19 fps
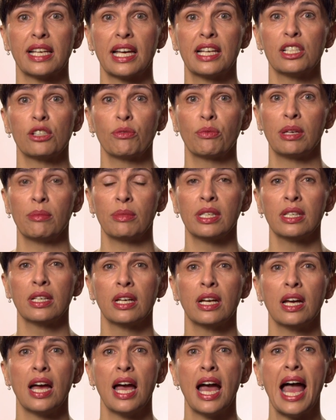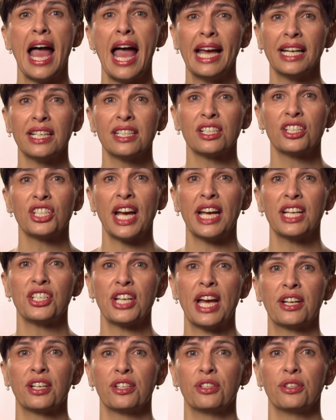against women and to change
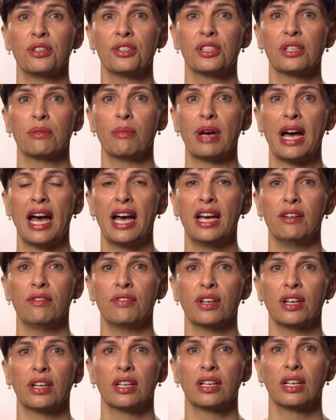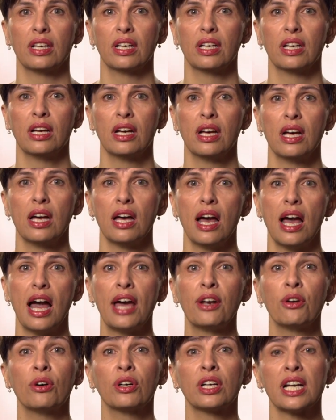attitudes and behaviour.
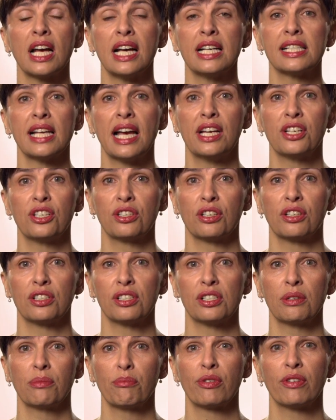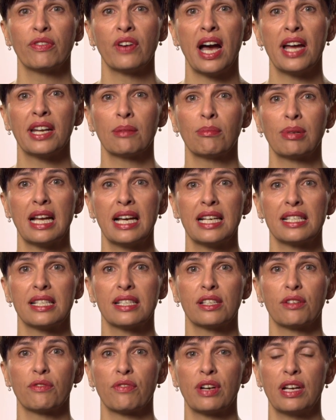And organisations providing
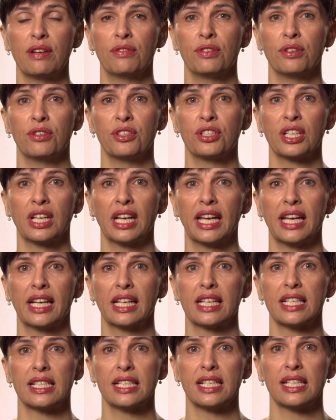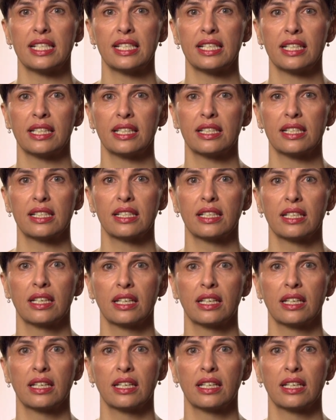places of refuge and legal assistance.